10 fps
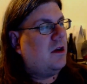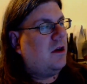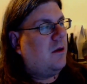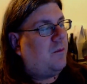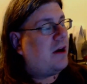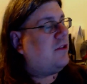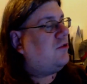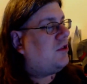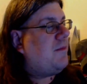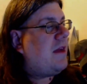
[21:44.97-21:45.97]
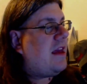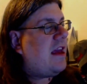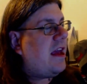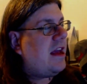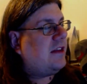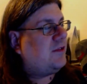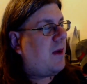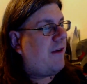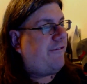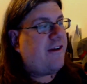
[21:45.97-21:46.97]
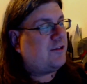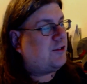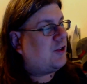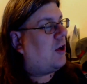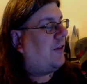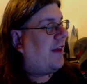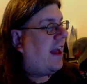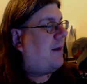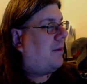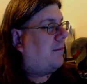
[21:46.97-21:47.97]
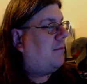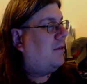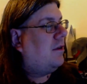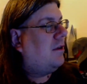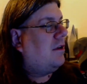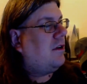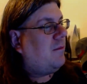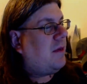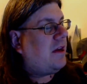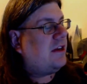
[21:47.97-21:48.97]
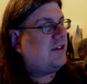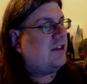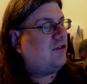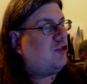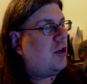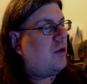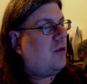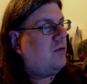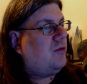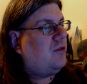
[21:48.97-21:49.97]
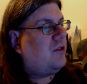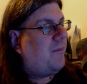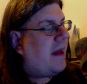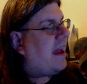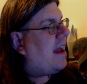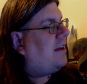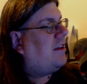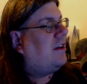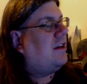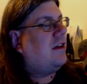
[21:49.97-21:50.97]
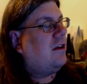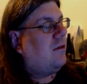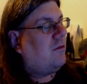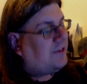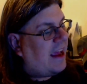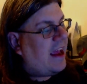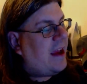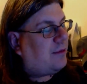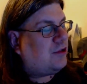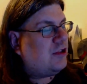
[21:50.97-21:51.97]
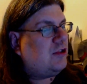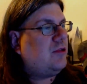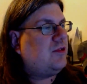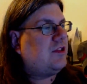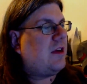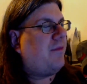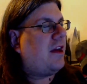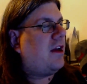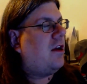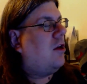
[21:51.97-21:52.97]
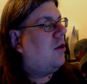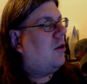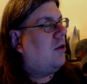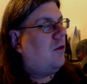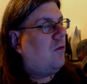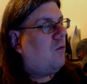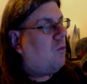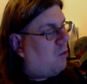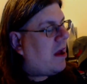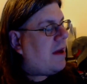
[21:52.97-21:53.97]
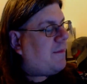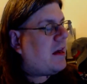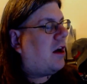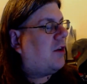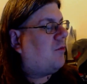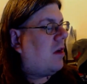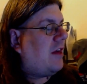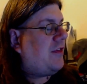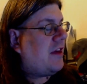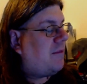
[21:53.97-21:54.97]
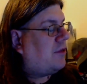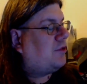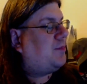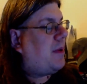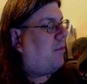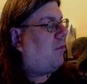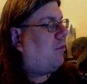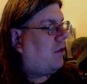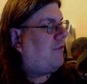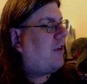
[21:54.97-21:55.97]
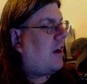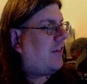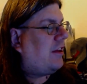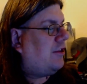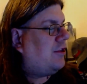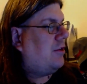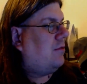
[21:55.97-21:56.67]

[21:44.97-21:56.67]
But to me, it's my favorite song on the album because it showed the band was able to do something way beyond what I think most people would have thought they could do.